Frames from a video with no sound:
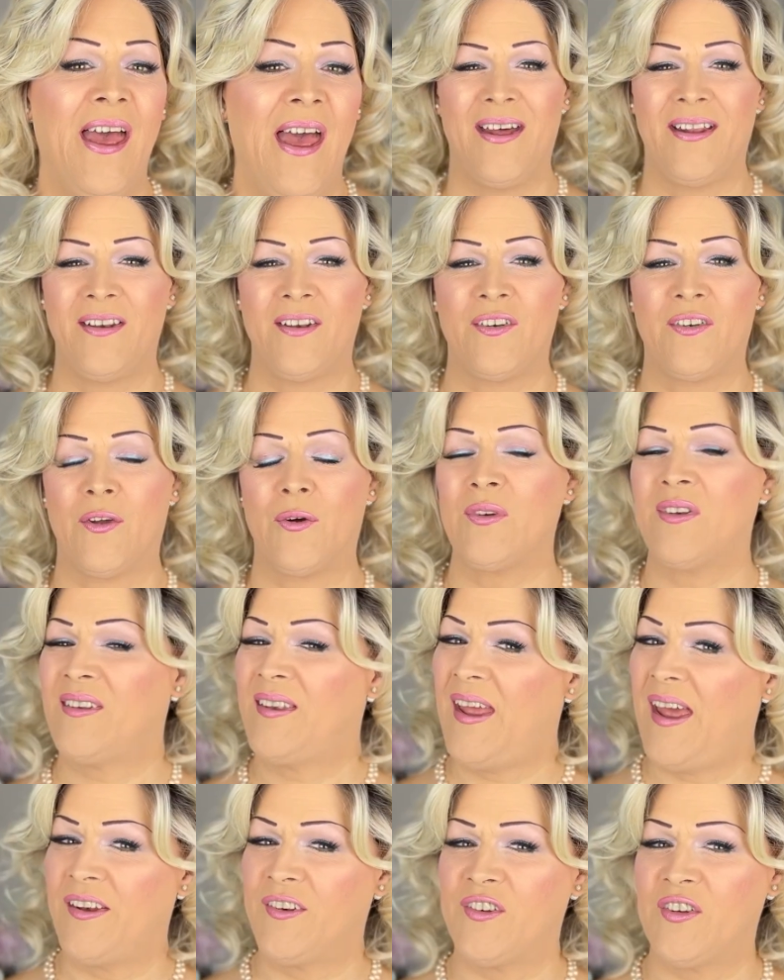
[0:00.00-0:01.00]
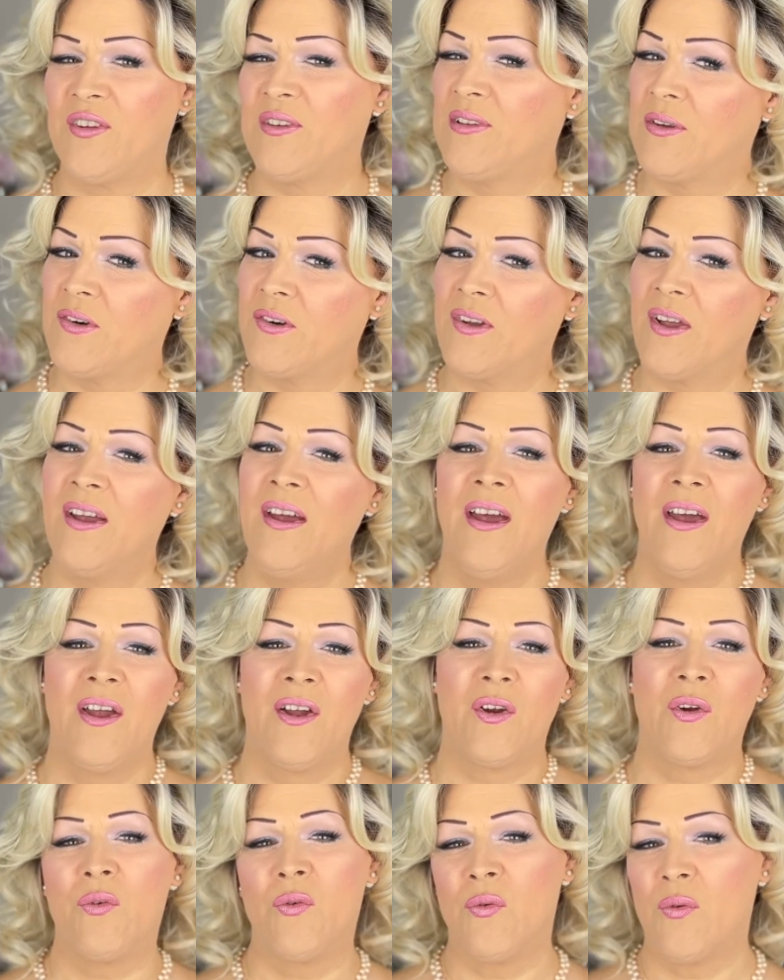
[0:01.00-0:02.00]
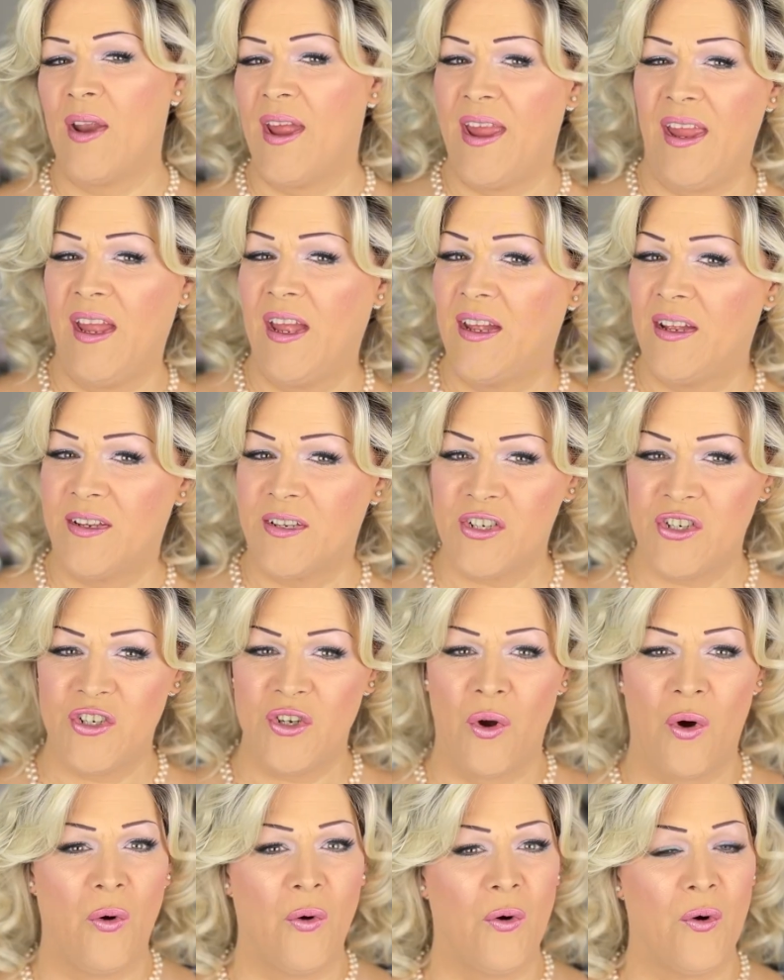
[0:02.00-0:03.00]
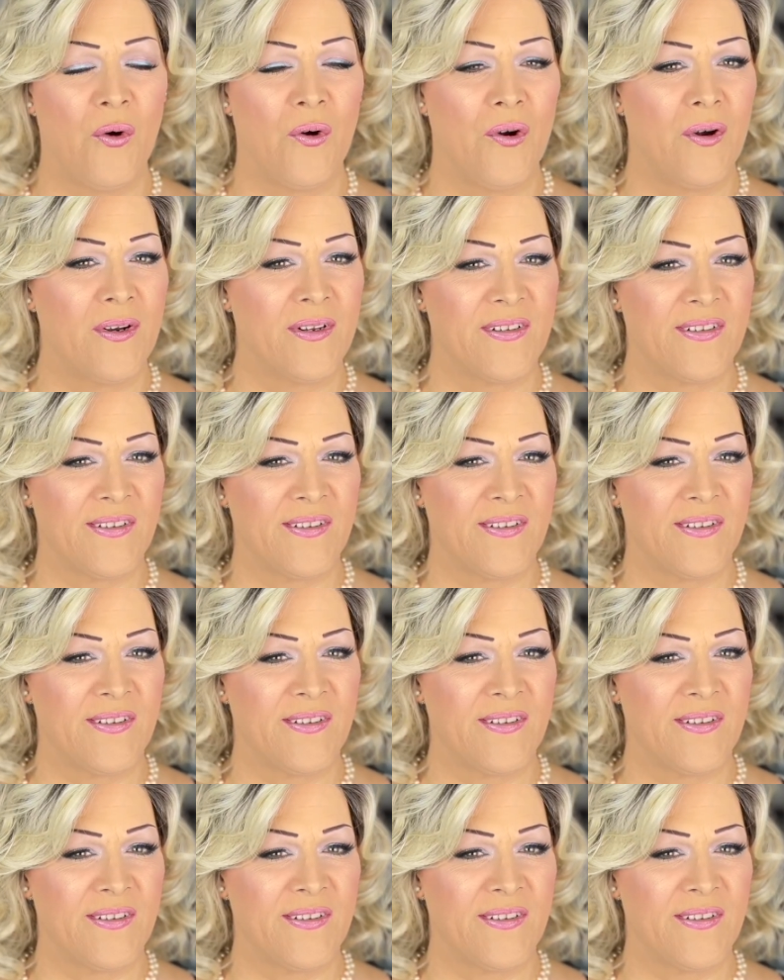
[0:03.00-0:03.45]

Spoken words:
and don't tend to look grayish or